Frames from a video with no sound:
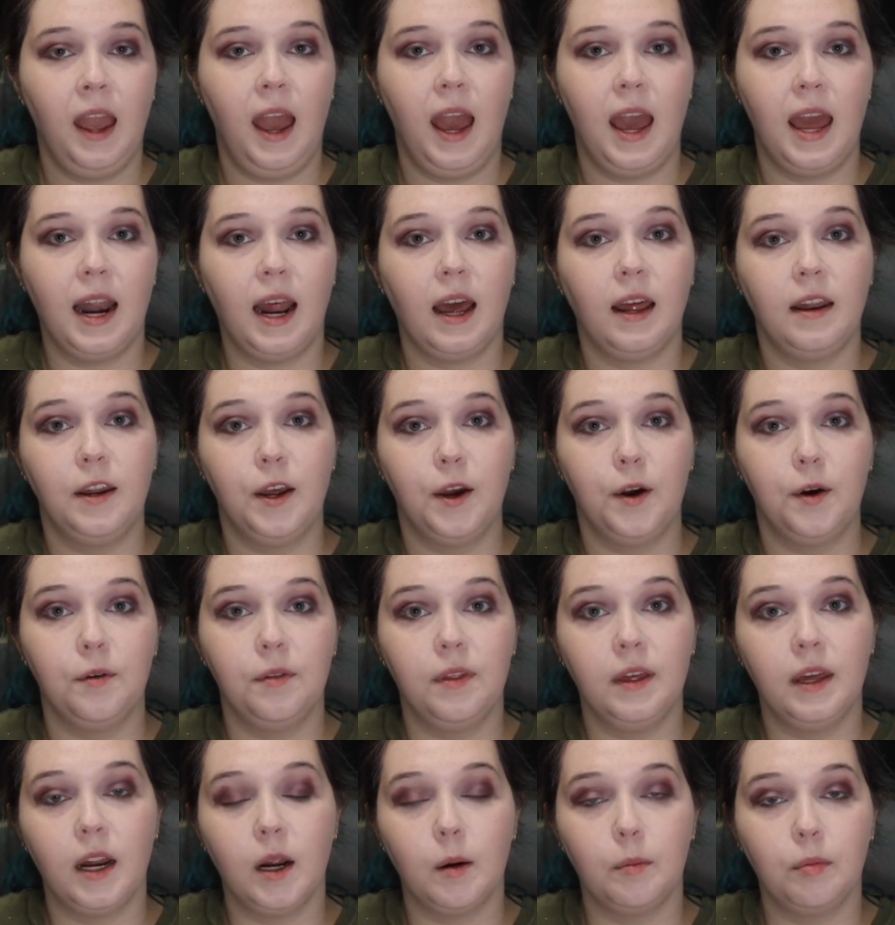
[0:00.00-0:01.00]
And I know
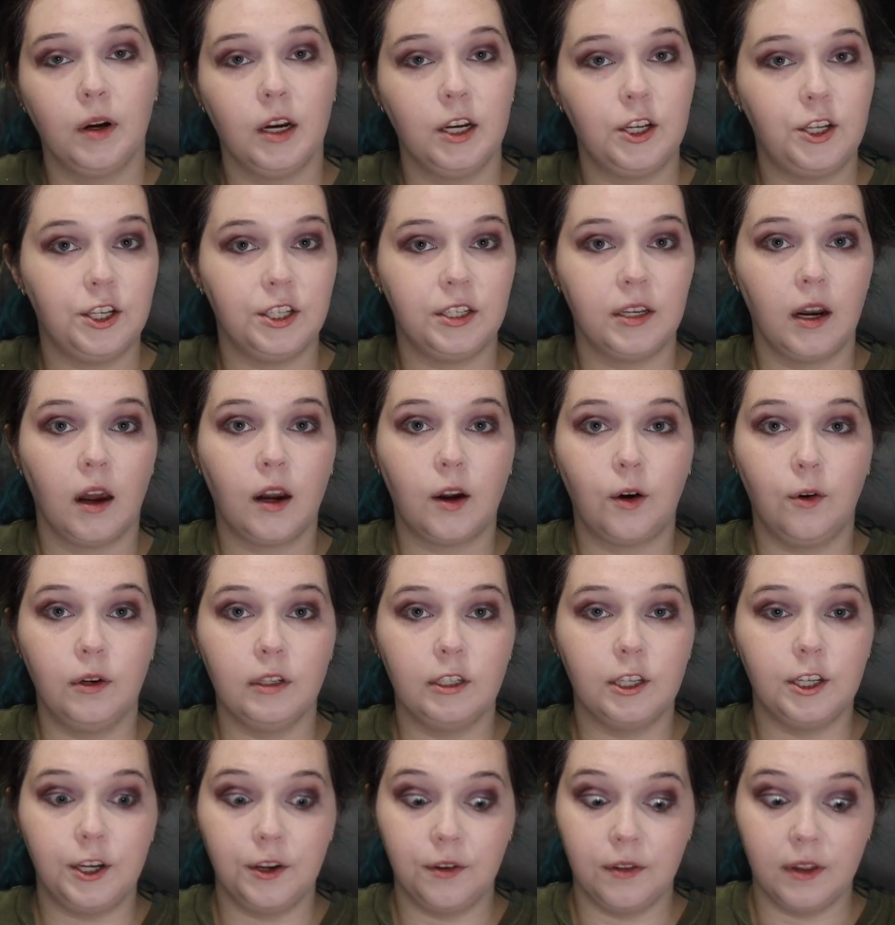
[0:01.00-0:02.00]
that a brush is not
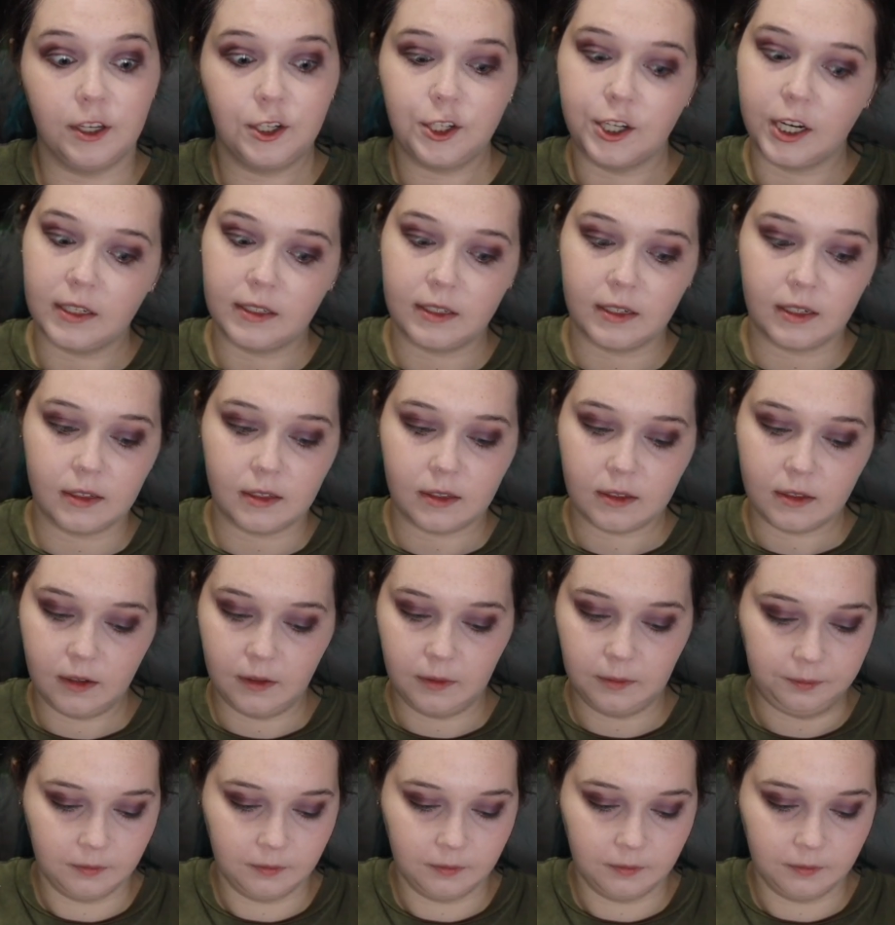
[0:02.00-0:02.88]
going to do this justice.